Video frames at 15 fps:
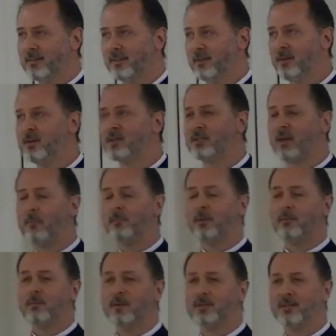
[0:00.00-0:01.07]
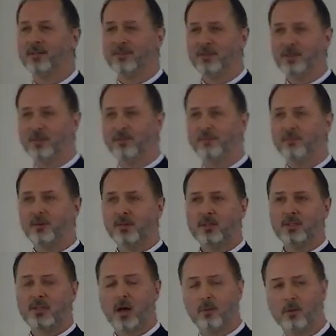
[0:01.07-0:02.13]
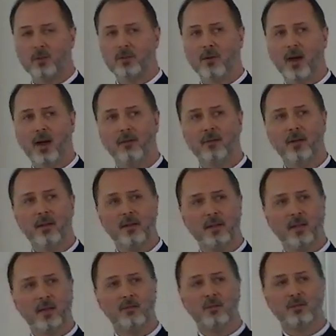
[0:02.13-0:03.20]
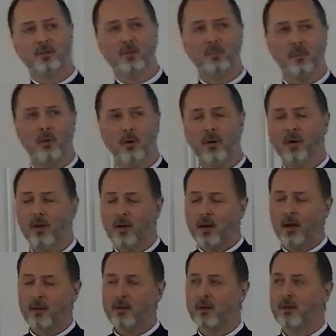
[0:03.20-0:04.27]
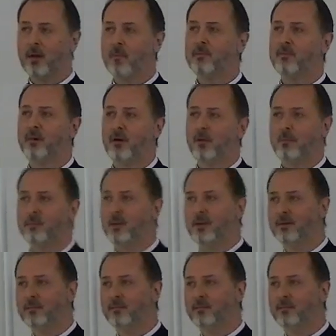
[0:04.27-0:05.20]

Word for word: there is something missing to you. Sell what you have, give it to the poor, and then come follow me.